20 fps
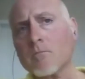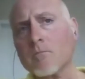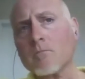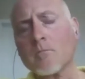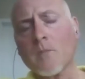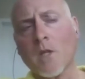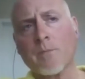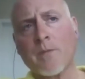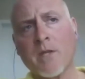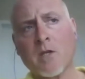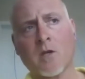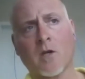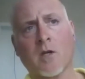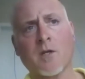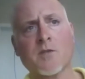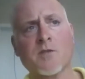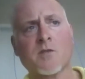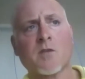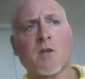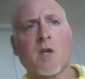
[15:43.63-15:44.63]

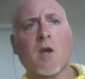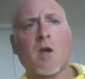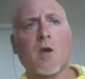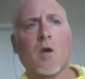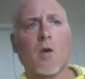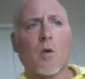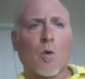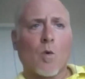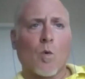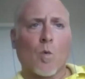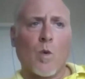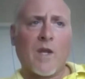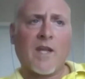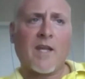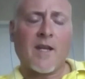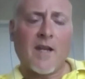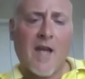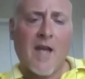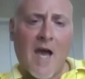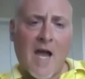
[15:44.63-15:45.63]
because we
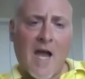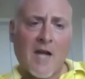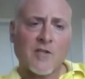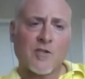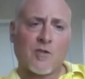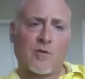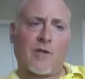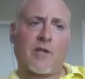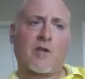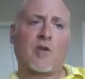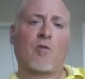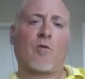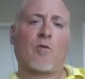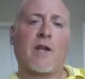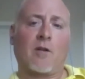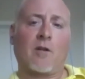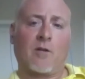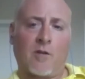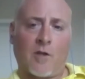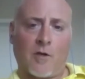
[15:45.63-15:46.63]
can actually create
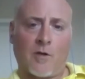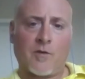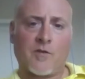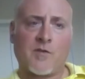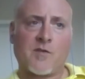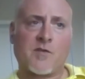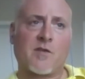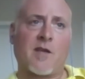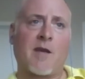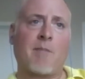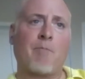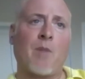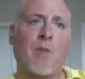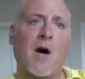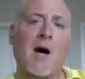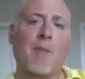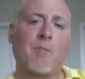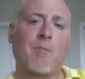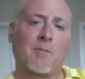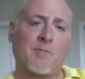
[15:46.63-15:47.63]
alerts and
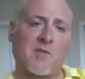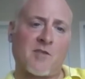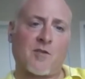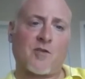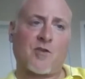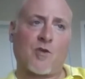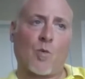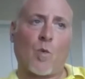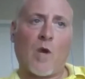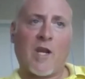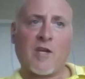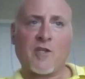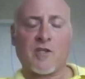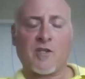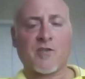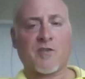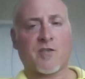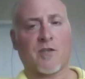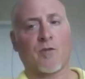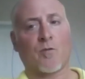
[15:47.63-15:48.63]
pop-up
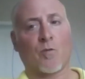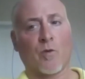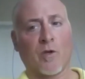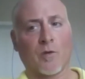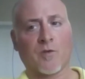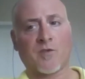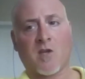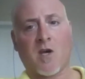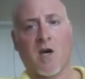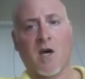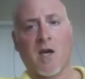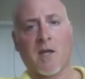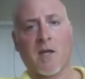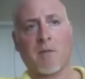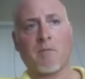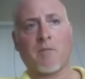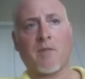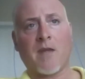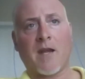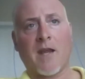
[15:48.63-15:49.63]
situations in real
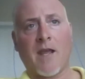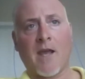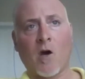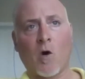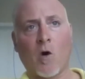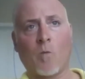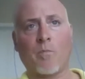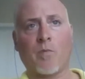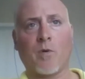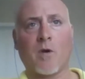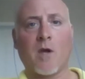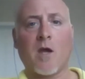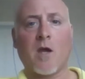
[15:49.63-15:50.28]
time that help